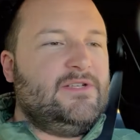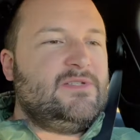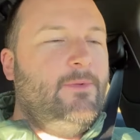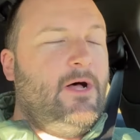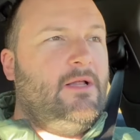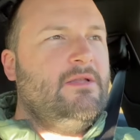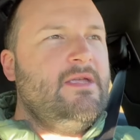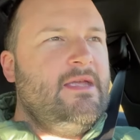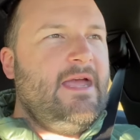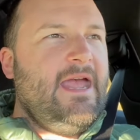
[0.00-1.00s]
small.
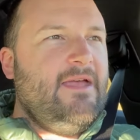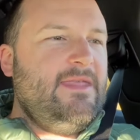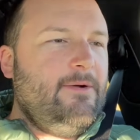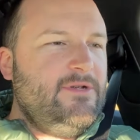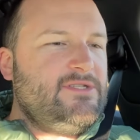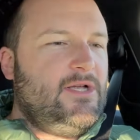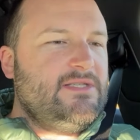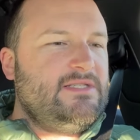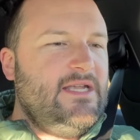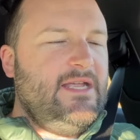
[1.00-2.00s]
And that
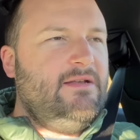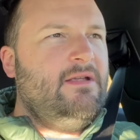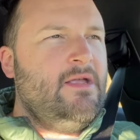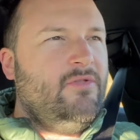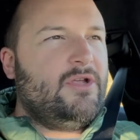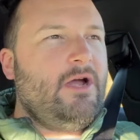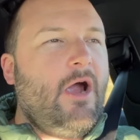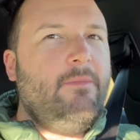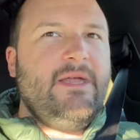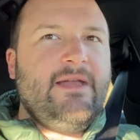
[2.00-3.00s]
results in the
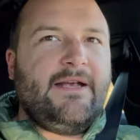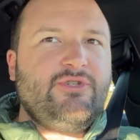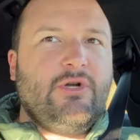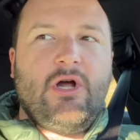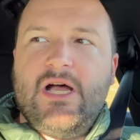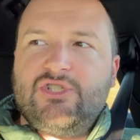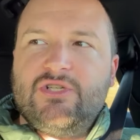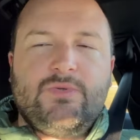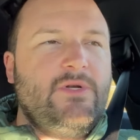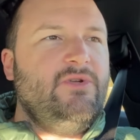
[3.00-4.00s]
car being extra
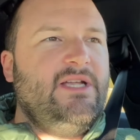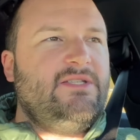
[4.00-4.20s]
cautious when you get